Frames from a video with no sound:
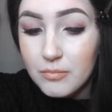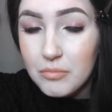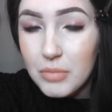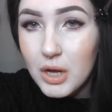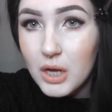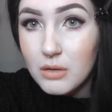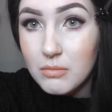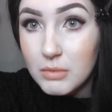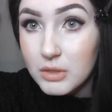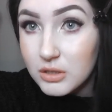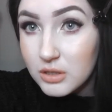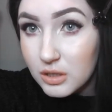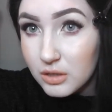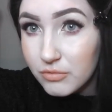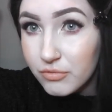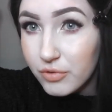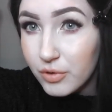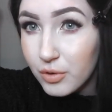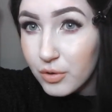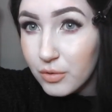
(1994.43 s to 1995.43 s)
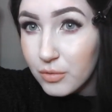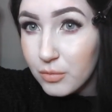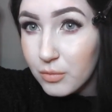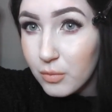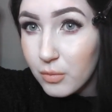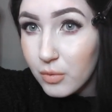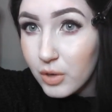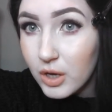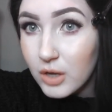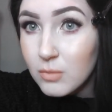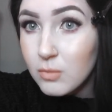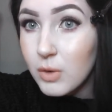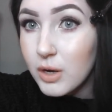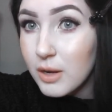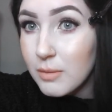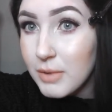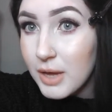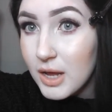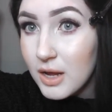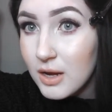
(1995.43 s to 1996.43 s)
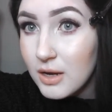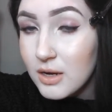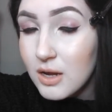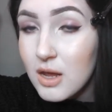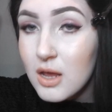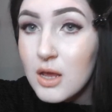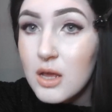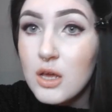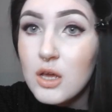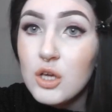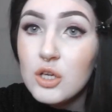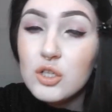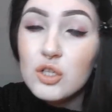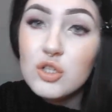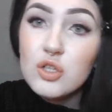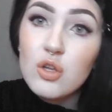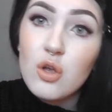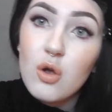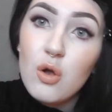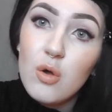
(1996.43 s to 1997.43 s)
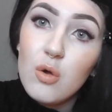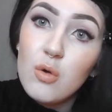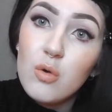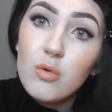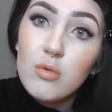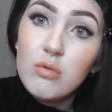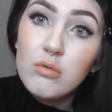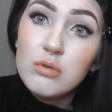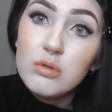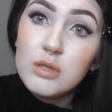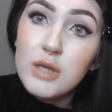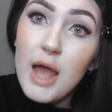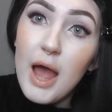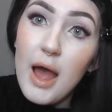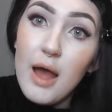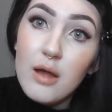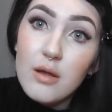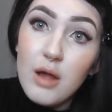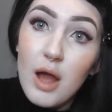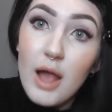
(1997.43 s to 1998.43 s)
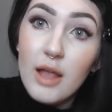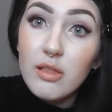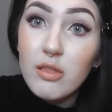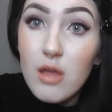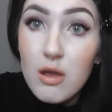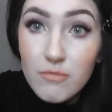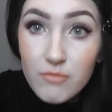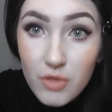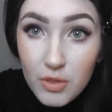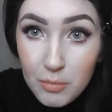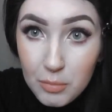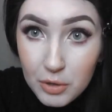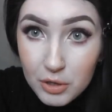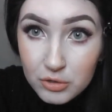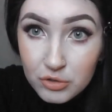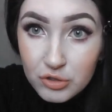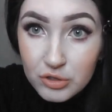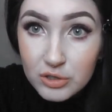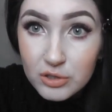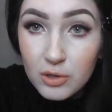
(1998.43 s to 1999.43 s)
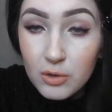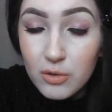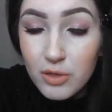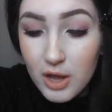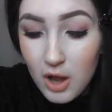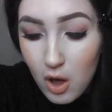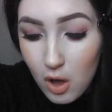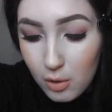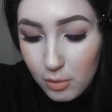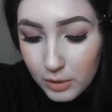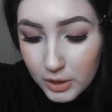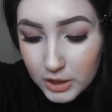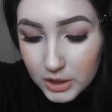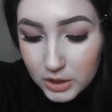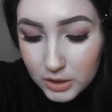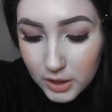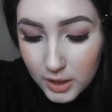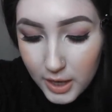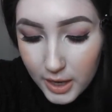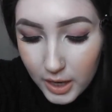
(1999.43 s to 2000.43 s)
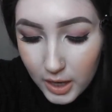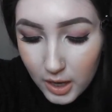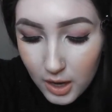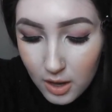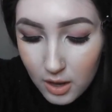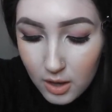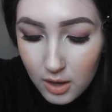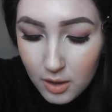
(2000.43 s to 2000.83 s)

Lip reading: pigmented for like what I paid. So yeah, I love the brushes though. They all worked great.